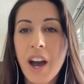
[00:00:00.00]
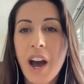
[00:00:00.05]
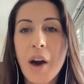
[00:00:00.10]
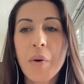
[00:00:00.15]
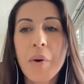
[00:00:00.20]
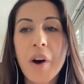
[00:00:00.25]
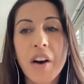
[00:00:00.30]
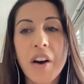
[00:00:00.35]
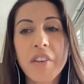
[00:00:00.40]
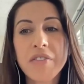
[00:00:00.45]

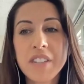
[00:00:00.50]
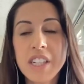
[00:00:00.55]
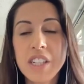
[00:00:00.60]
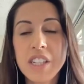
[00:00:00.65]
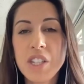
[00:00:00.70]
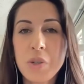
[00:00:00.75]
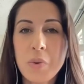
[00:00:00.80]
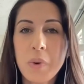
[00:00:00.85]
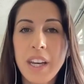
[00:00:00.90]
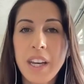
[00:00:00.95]
How
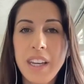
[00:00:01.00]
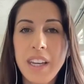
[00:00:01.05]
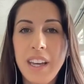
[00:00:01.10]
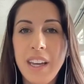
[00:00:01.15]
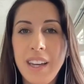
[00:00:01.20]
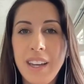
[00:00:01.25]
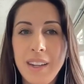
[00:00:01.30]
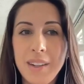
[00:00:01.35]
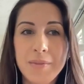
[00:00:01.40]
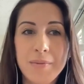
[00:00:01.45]
often do I
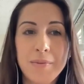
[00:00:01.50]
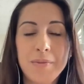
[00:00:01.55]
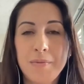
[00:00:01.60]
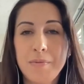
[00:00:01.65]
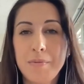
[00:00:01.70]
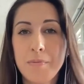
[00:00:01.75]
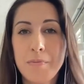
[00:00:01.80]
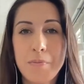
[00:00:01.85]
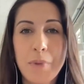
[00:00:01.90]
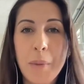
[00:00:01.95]
eat
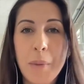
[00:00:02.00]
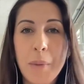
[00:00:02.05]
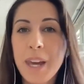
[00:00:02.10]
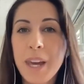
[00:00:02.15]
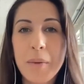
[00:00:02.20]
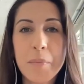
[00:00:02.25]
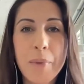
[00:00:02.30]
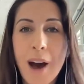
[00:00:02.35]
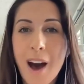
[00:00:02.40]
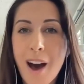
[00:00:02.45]

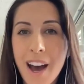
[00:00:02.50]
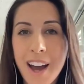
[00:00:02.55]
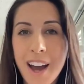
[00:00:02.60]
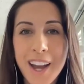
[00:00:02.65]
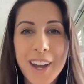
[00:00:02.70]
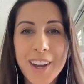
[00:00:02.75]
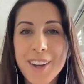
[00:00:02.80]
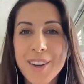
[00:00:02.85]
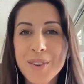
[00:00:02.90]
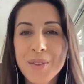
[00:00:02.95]
pumpkin
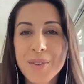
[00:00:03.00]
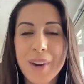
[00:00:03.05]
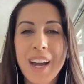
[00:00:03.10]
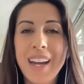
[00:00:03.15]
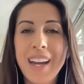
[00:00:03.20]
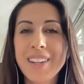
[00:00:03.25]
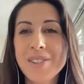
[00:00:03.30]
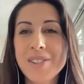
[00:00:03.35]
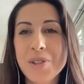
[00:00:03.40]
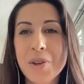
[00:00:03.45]
pie, right?